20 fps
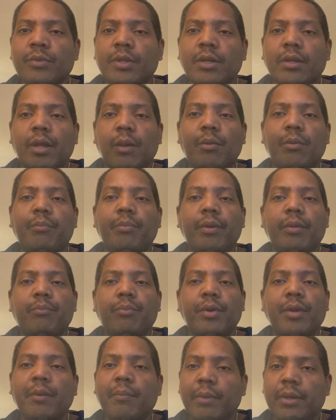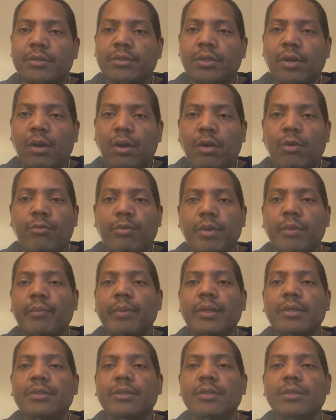They were pretty much all
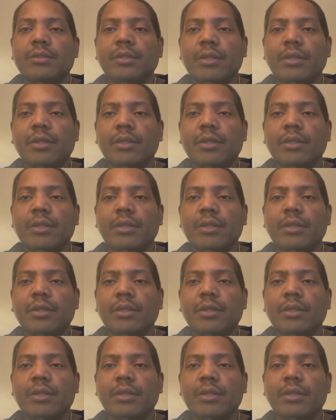remixes,